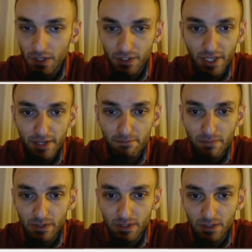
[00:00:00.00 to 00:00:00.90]
game
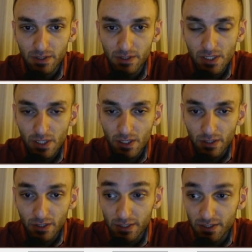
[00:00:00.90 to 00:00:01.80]

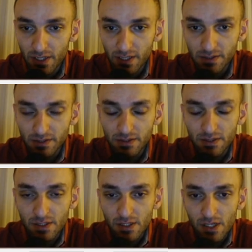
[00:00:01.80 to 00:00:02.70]
Catalan.
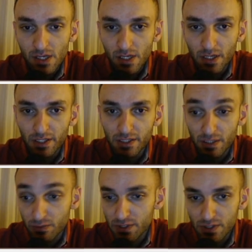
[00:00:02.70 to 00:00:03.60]
And
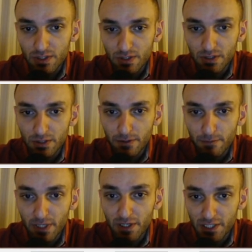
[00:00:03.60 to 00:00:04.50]
I was
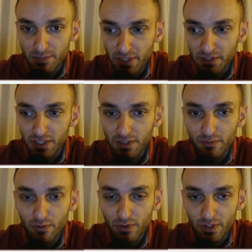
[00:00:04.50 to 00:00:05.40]
mainly expecting
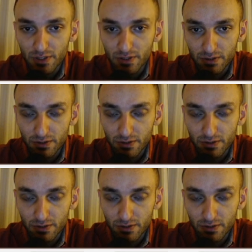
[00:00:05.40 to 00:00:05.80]
e4 and